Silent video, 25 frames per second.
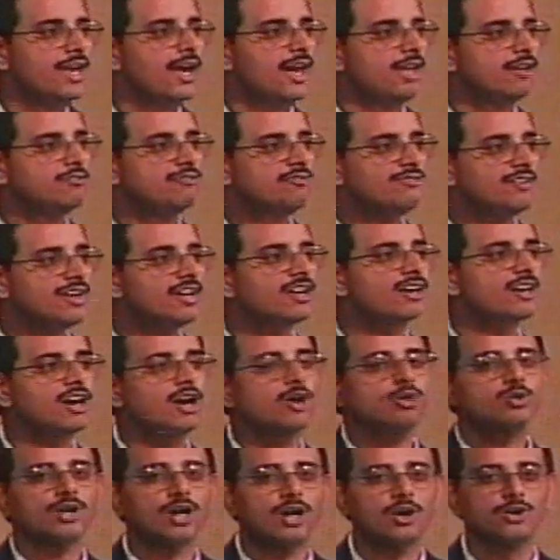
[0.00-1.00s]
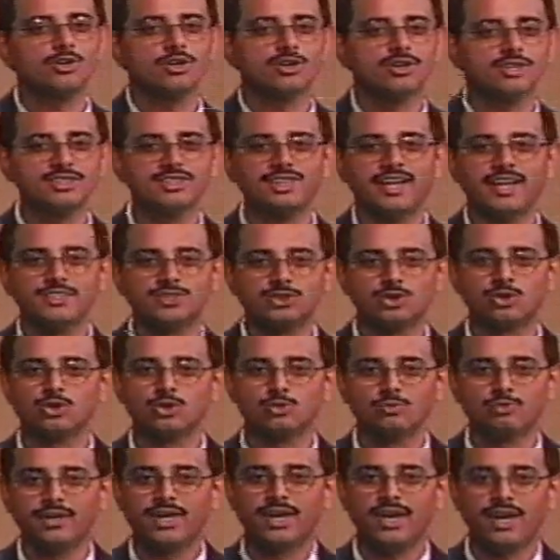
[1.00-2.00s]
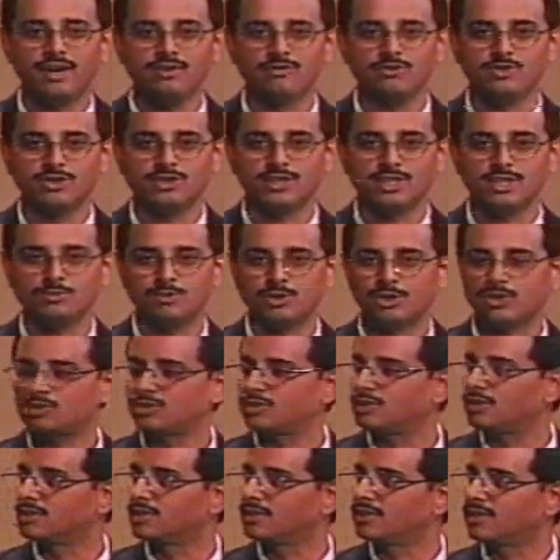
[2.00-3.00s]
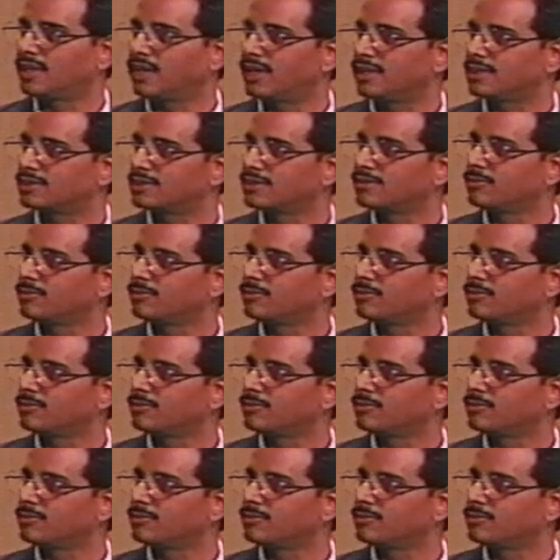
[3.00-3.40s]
and figure out how your design is going to behave with respect to certain things.